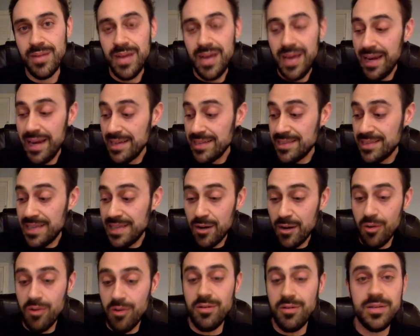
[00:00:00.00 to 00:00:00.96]
And as
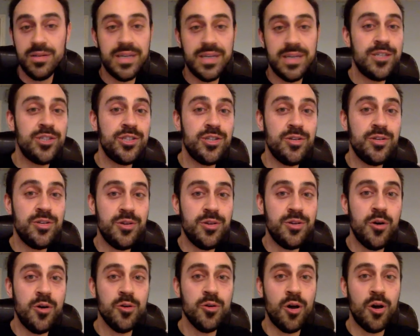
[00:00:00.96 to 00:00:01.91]
that old issue
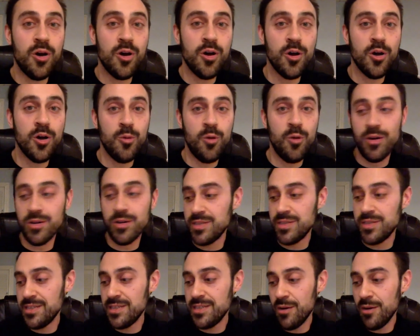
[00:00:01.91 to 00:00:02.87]
no longer works,
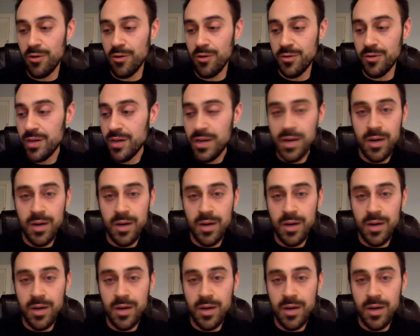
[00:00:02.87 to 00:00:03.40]
as that old